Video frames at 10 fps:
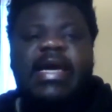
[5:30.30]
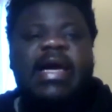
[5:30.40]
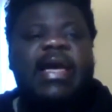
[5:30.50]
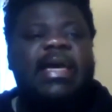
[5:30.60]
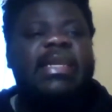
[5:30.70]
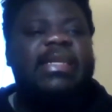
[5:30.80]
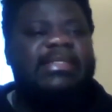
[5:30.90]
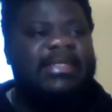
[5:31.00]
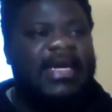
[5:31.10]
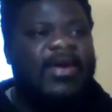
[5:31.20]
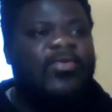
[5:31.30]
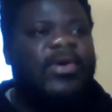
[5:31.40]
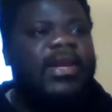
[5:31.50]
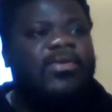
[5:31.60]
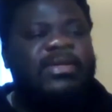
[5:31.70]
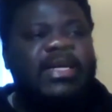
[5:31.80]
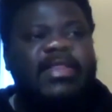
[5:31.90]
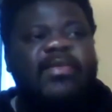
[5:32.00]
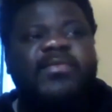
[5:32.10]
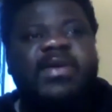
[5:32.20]
And the second one looked
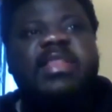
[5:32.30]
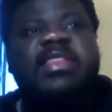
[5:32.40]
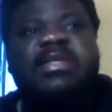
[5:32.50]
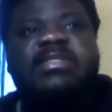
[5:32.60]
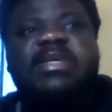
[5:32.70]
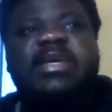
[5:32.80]
at the fact that